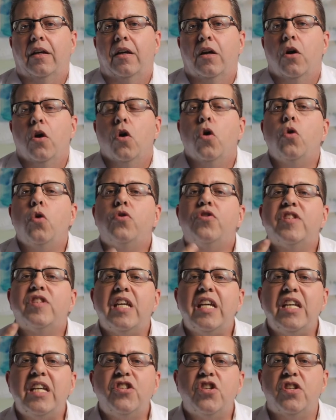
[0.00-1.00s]
who
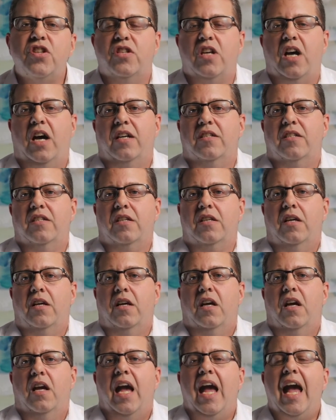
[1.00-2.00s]
teaches us
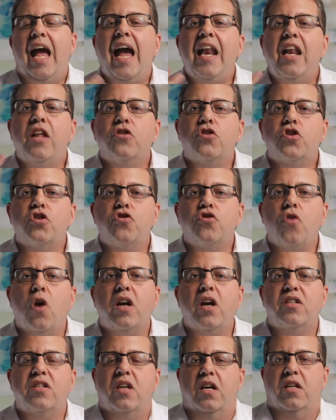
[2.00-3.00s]
and
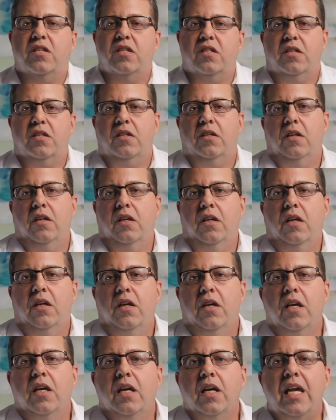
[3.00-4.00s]
instructs us
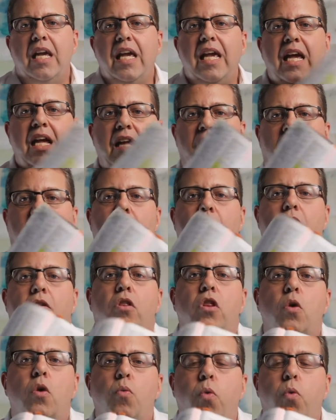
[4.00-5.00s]
in
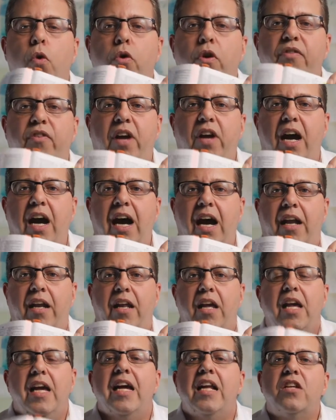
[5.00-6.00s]
the Word of God.
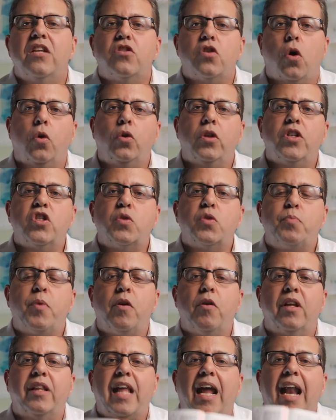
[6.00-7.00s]
It is Holy
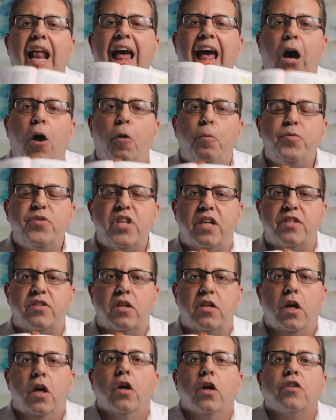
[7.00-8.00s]
Spirit that helps us
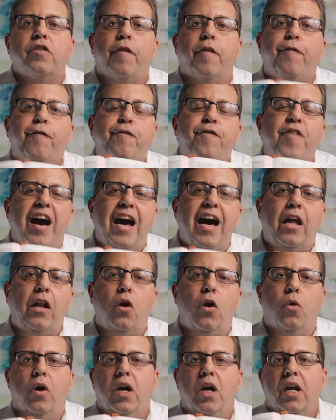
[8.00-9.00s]
to
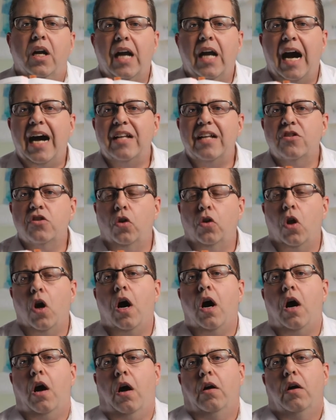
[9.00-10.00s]
follow God's
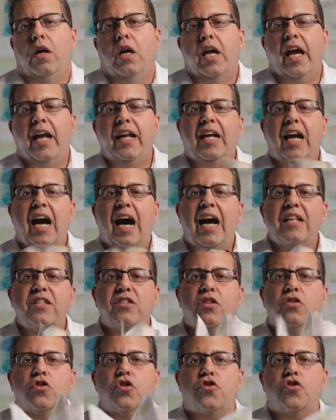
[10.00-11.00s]
law and God's
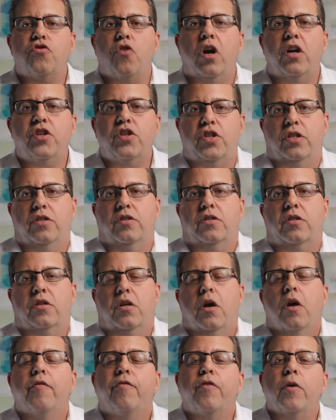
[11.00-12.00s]
instructions
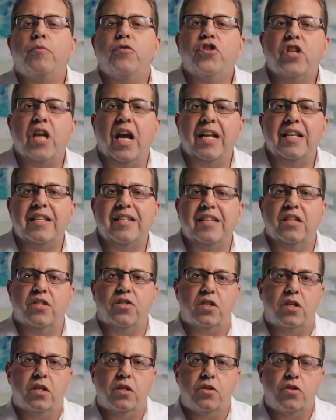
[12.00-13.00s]
from Genesis
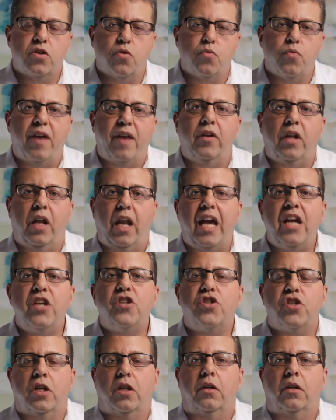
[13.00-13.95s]
to Revelation.